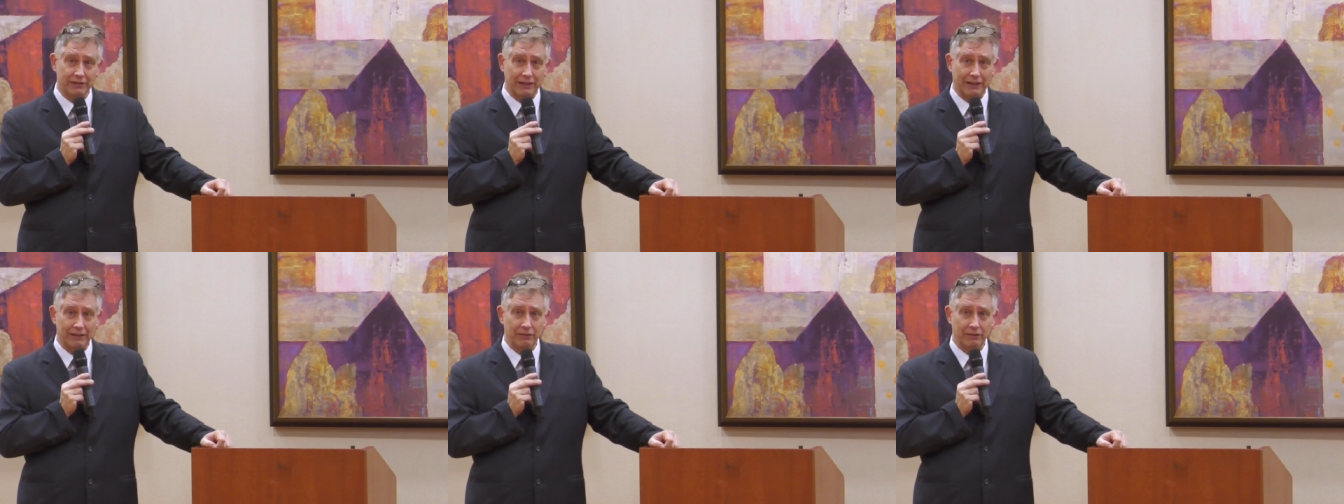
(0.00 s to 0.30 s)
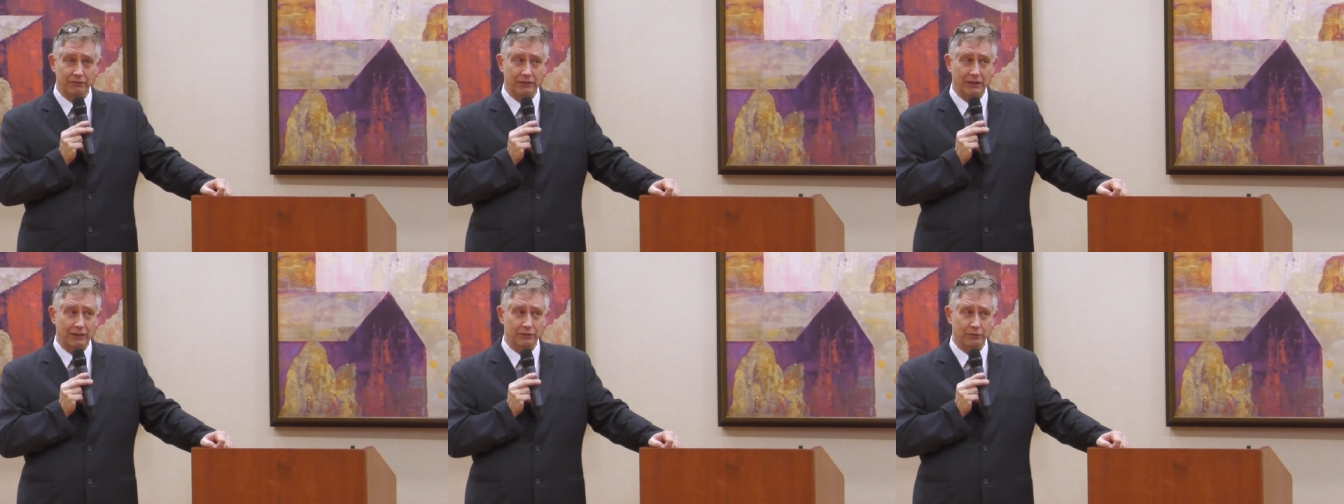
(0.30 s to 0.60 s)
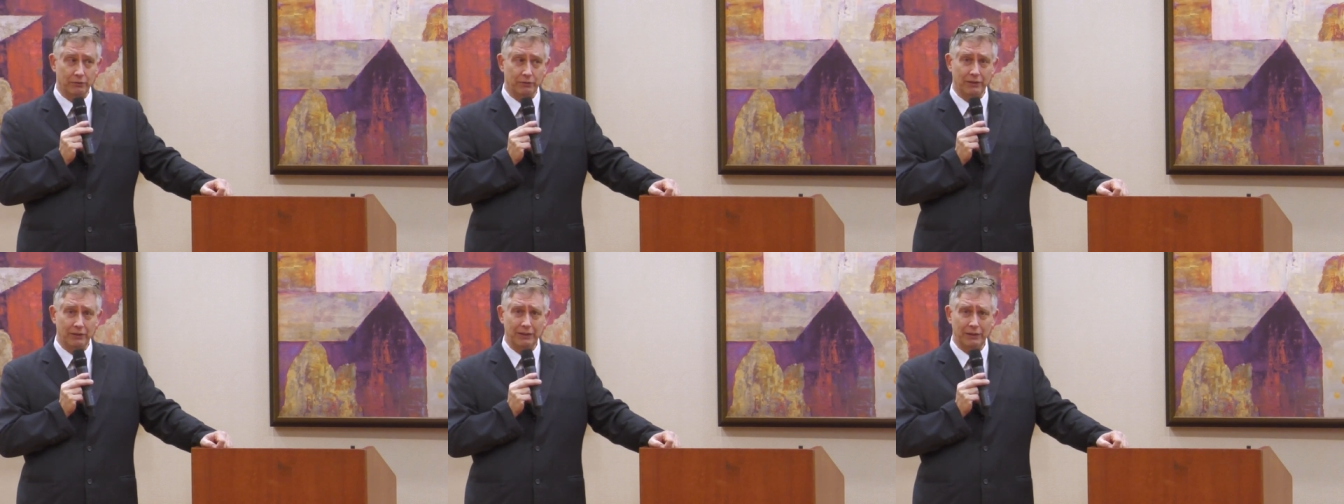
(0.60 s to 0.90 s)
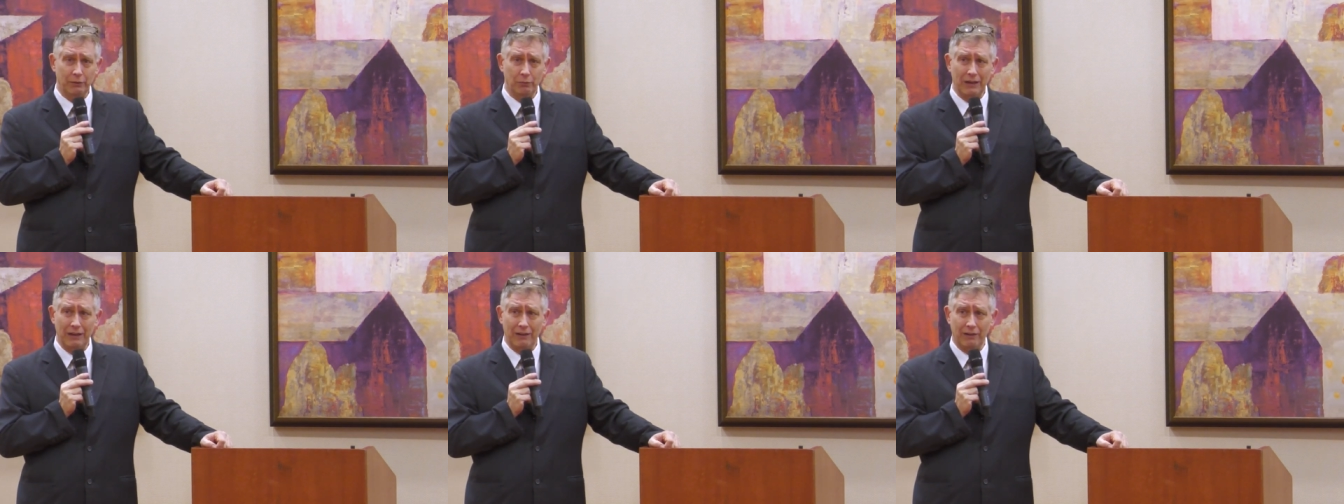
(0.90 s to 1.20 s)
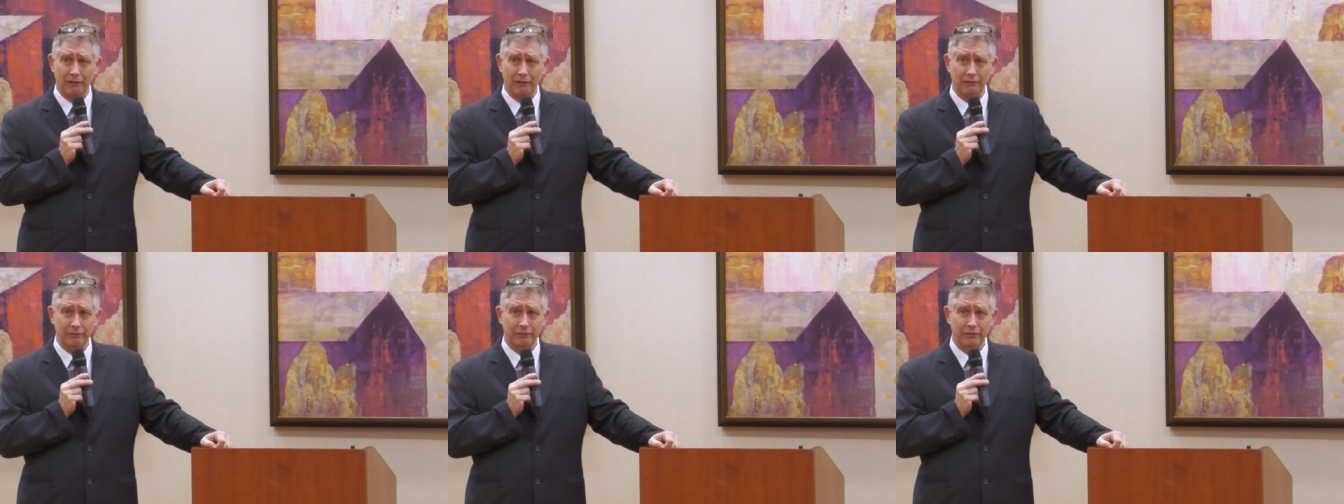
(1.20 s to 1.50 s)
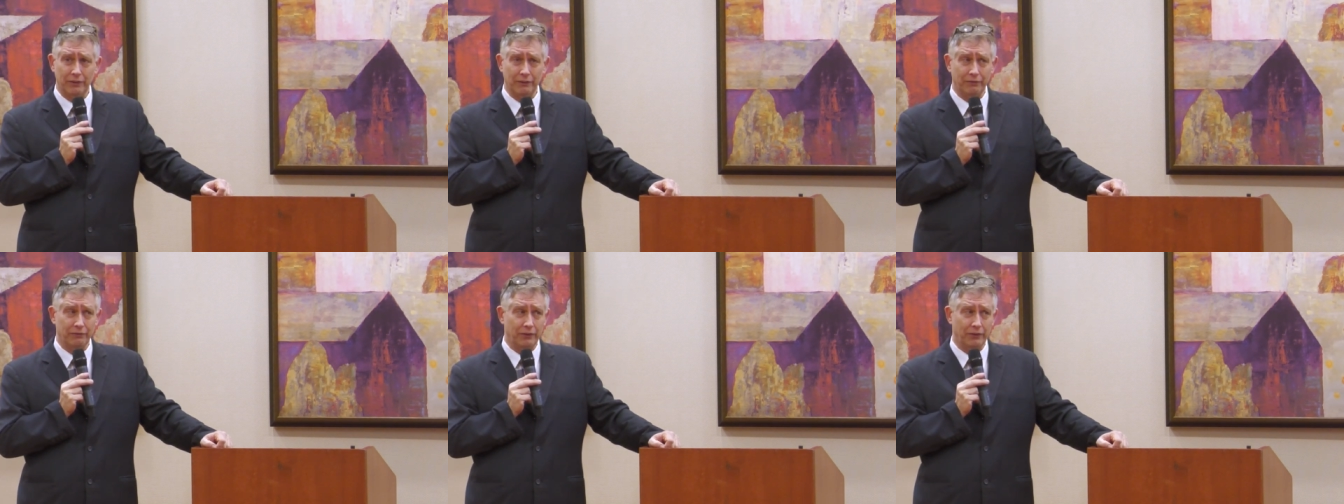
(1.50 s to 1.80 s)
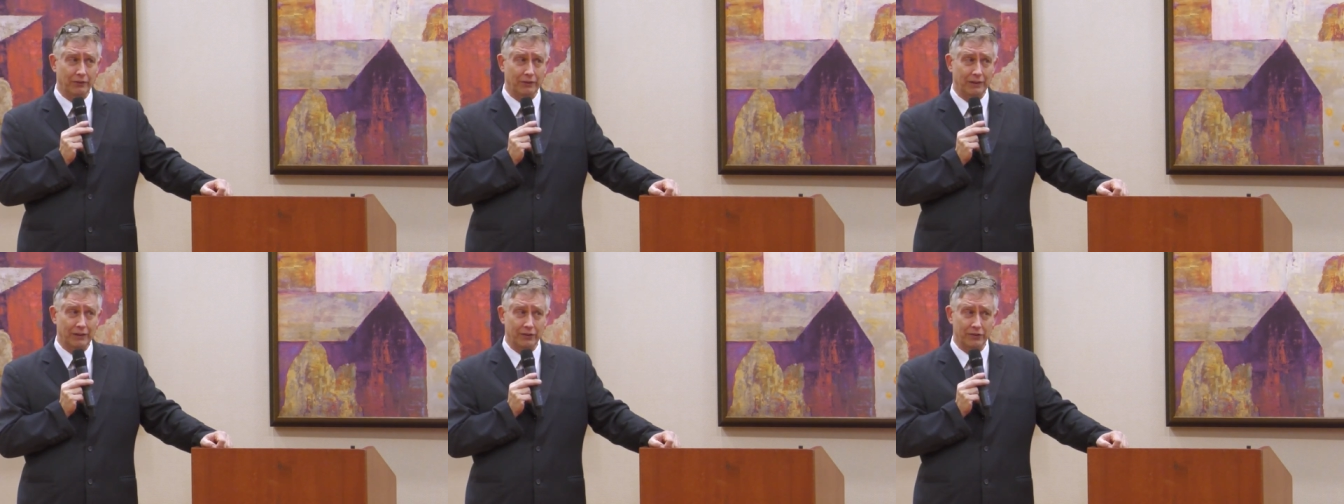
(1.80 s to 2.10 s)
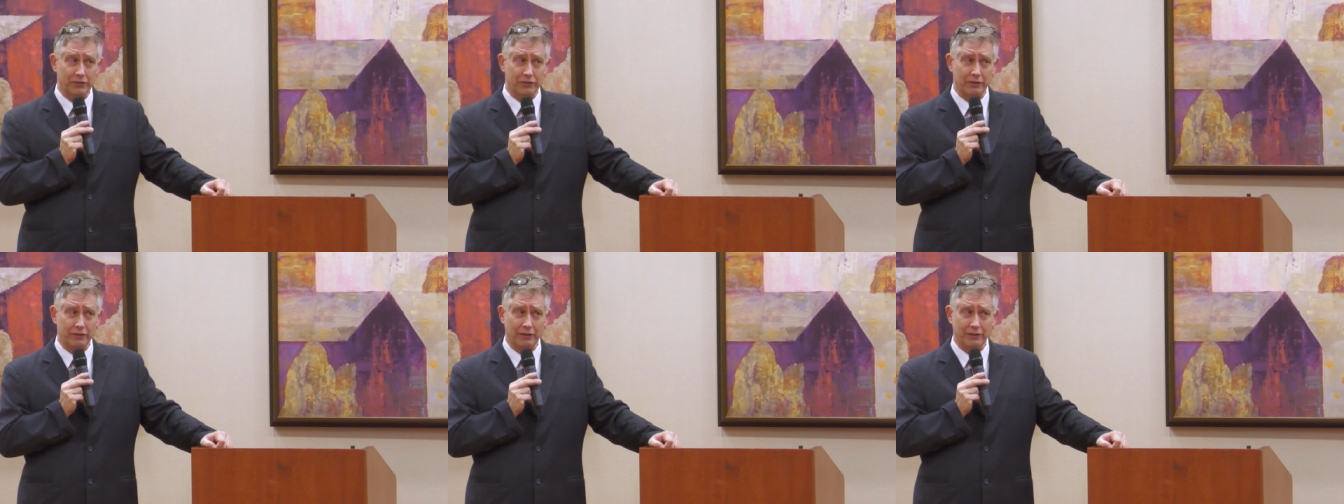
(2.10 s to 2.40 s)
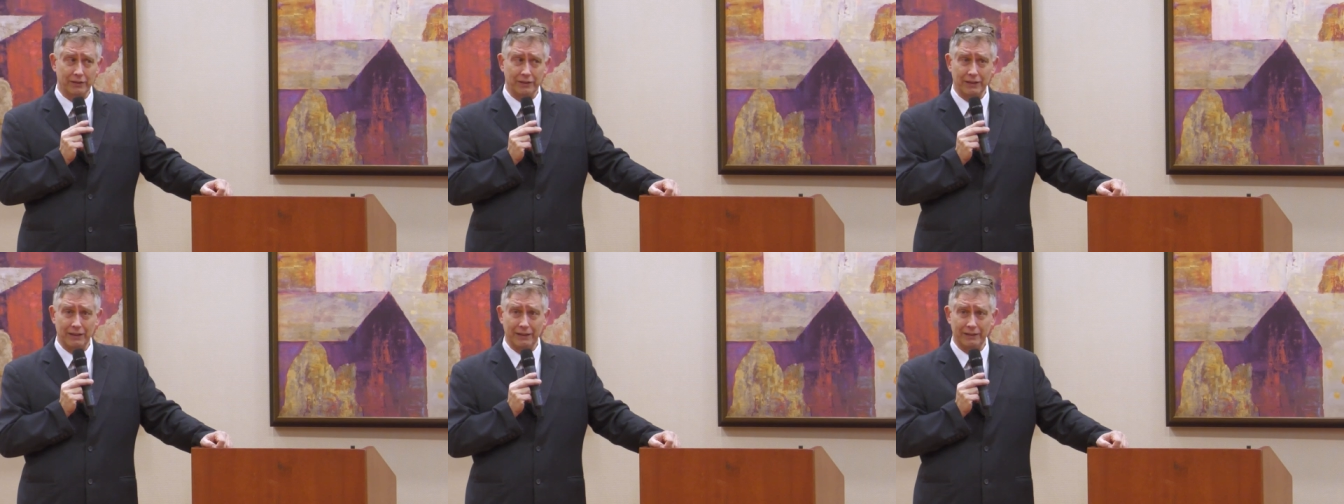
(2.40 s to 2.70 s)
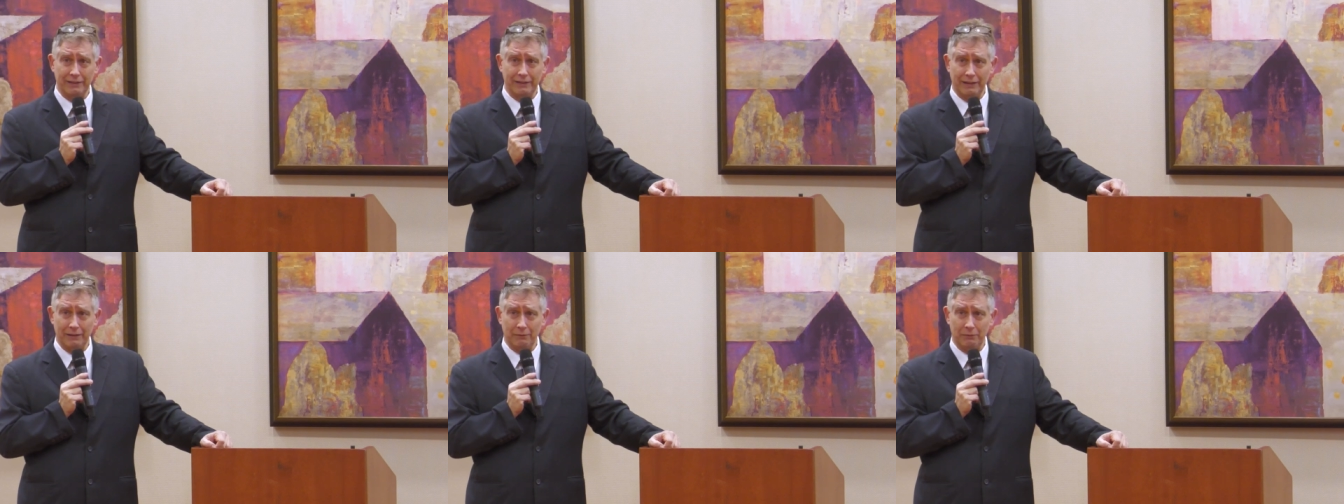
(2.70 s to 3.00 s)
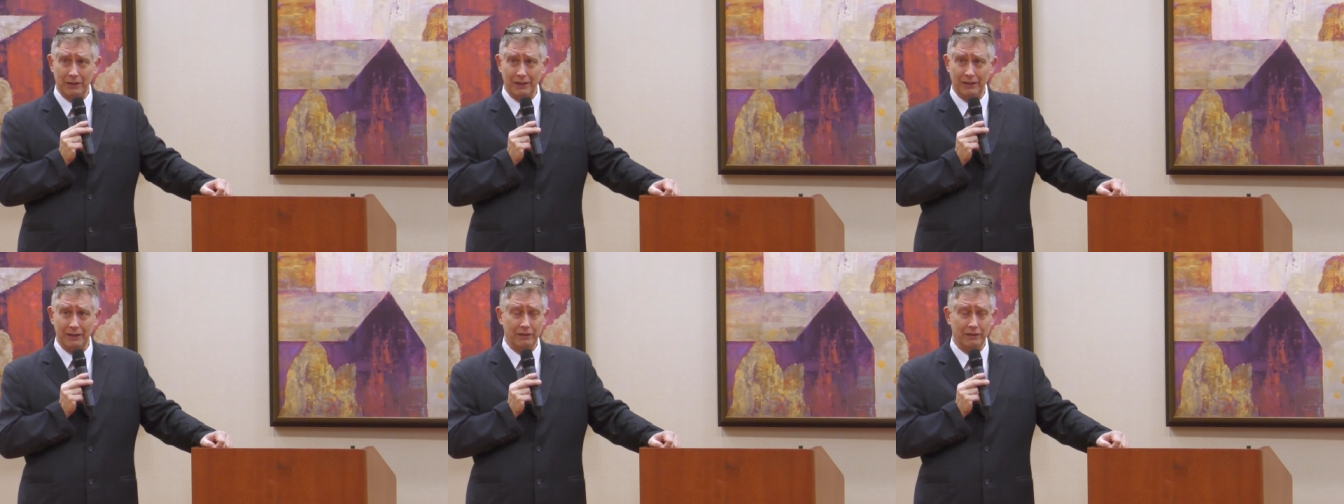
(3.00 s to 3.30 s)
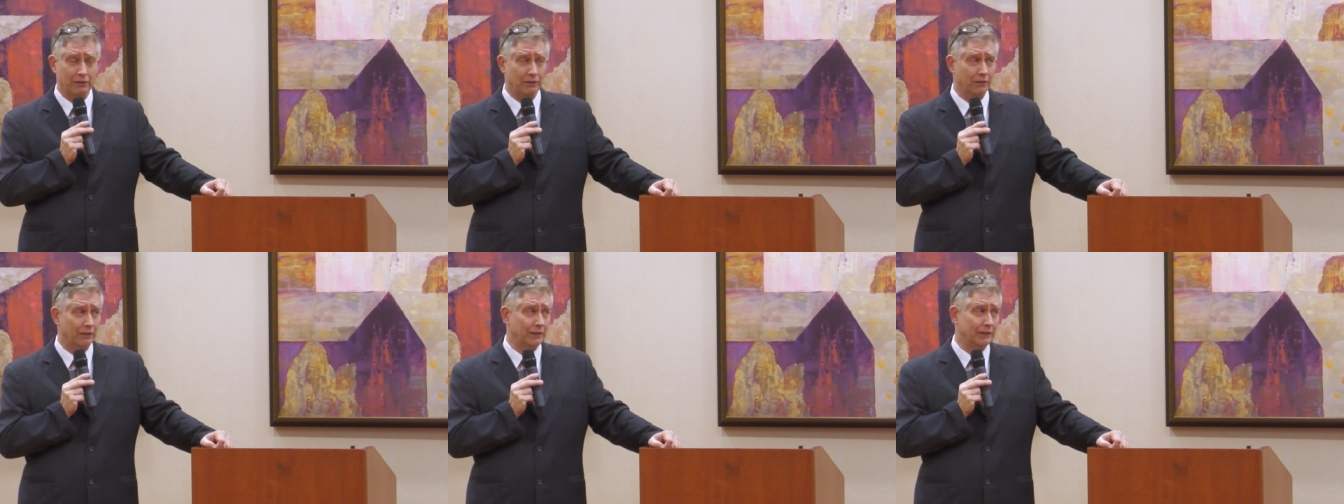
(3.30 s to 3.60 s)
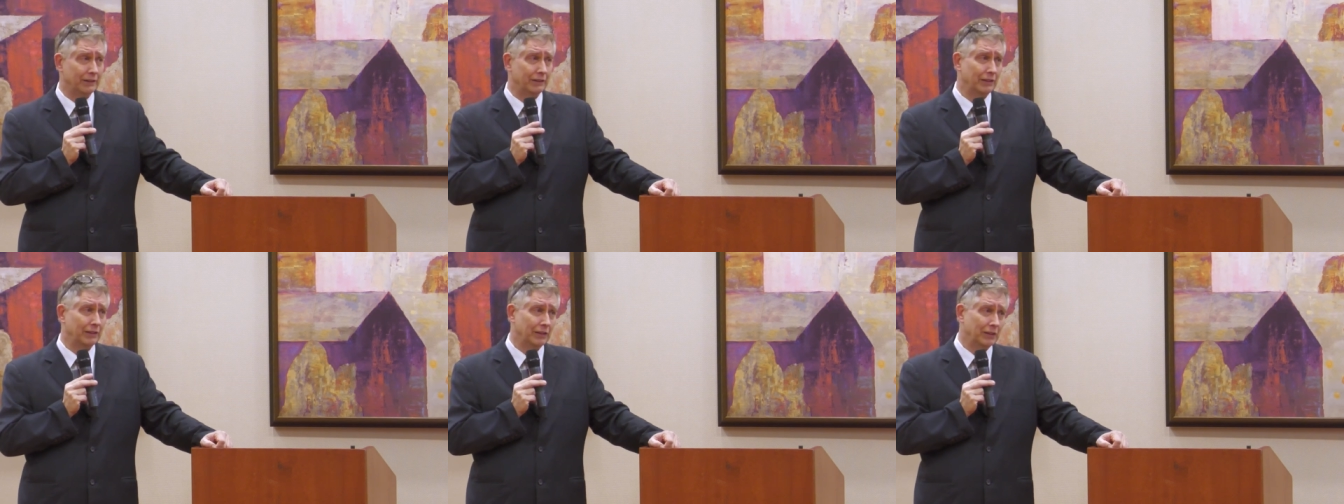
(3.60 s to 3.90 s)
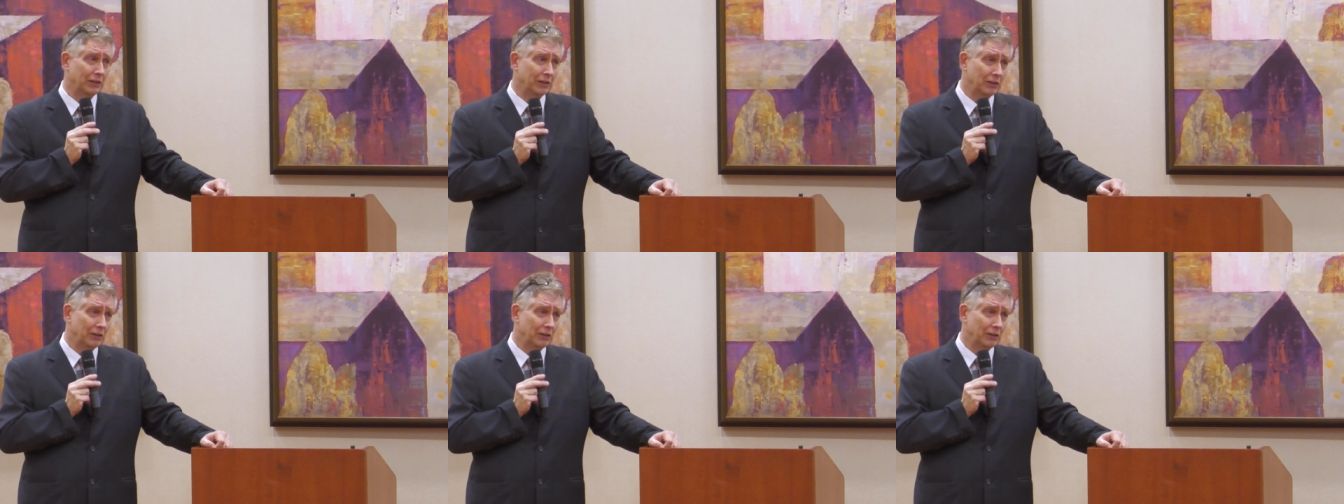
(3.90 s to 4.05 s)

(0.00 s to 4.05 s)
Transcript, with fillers: Say you've done really well for a few years on Tysabri or on